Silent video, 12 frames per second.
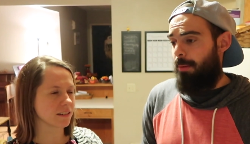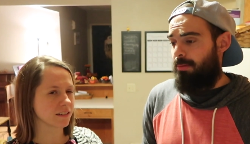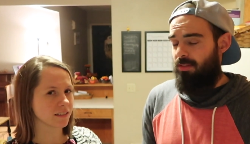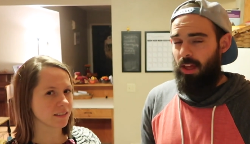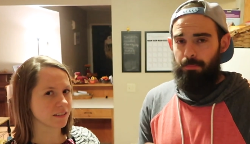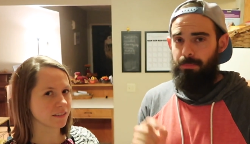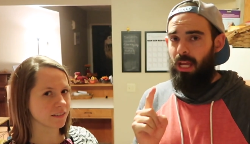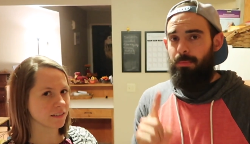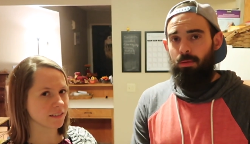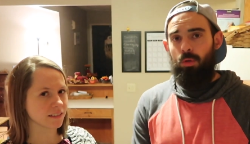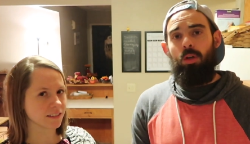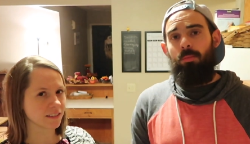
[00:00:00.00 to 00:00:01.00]
Speaker 1: types of like
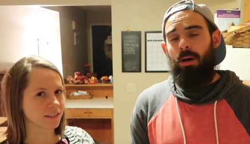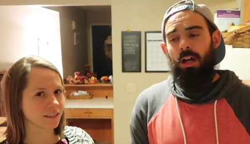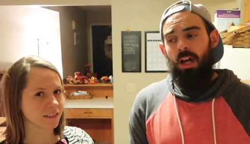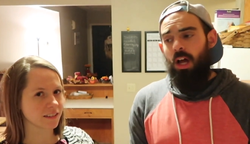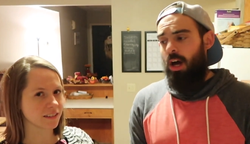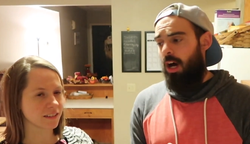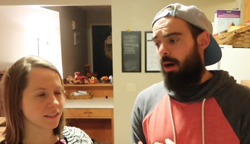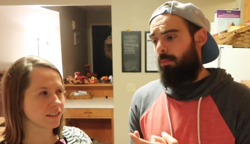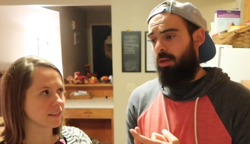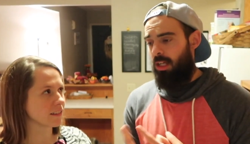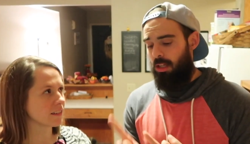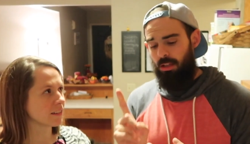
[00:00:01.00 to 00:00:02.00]
baby room. Um, we're
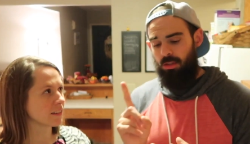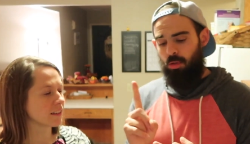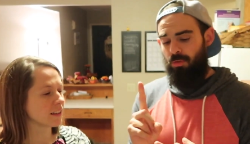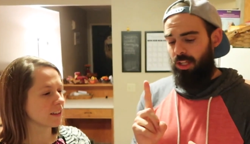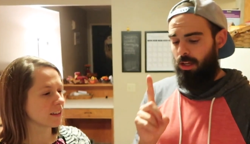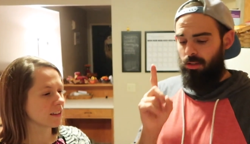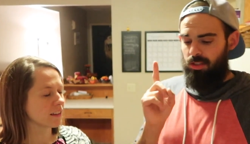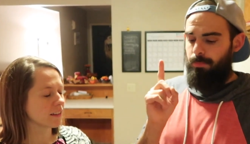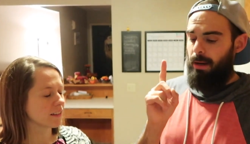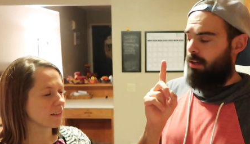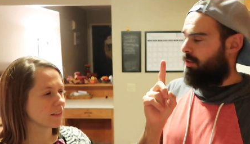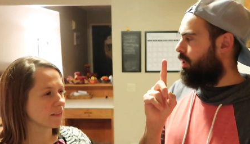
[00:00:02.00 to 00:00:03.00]
gonna do videos
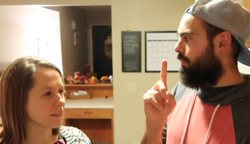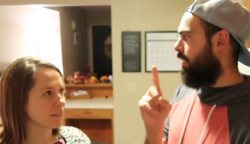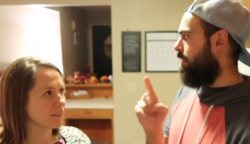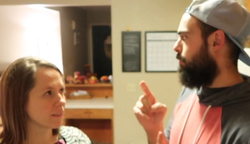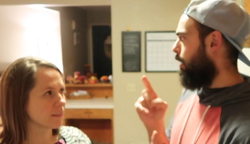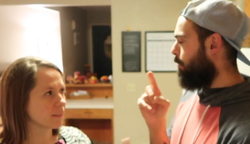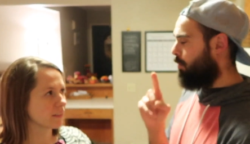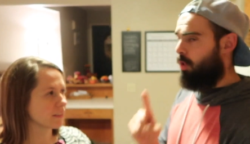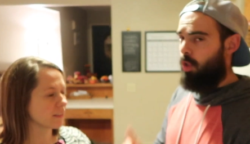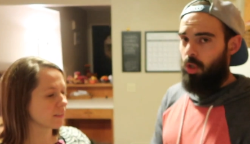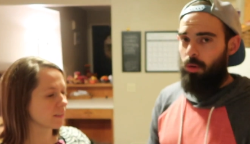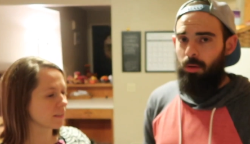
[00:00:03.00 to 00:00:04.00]
about doing the baby
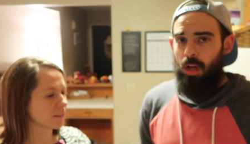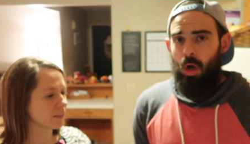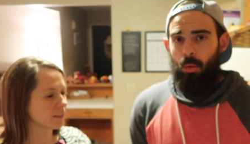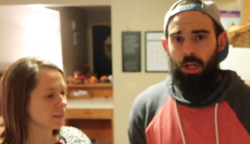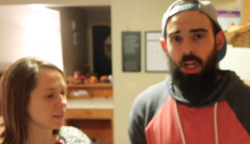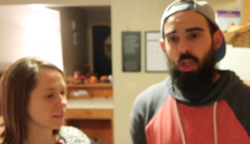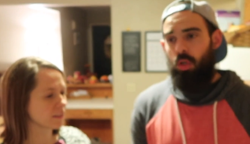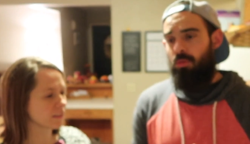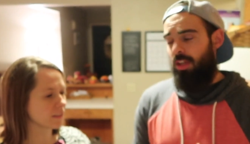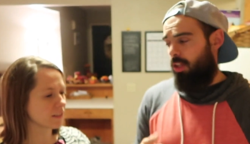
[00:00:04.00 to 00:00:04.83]
room. We're gonna do